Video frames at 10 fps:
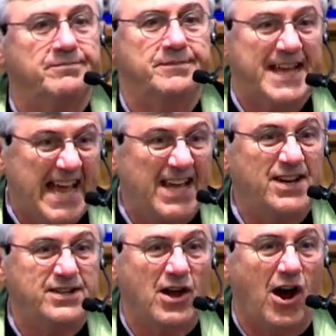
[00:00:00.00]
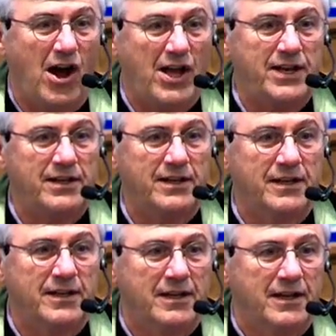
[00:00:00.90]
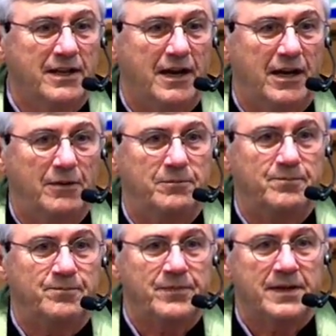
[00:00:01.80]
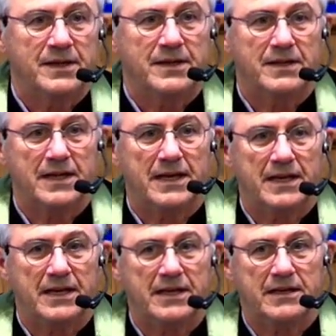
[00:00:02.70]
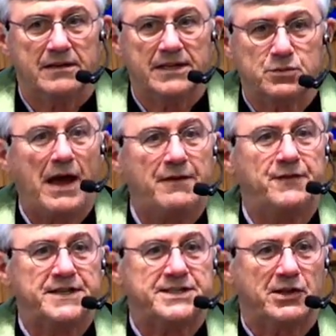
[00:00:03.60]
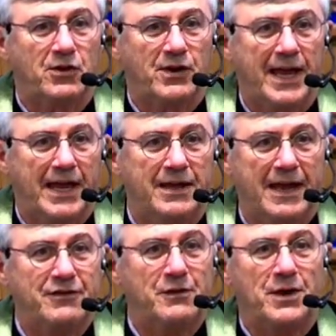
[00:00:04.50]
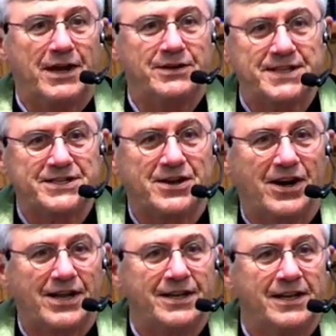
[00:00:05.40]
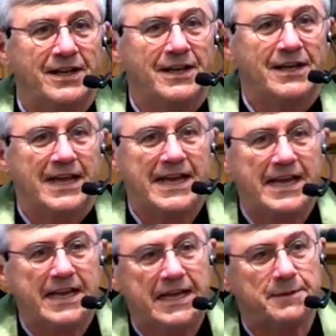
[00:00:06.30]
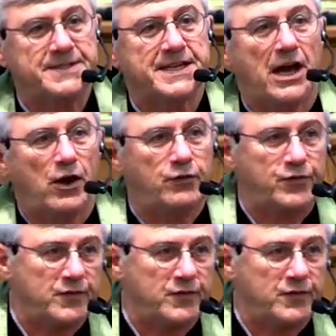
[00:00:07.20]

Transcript: dead, gone. Um, his wife is still okay. Everyone else is gone. He himself,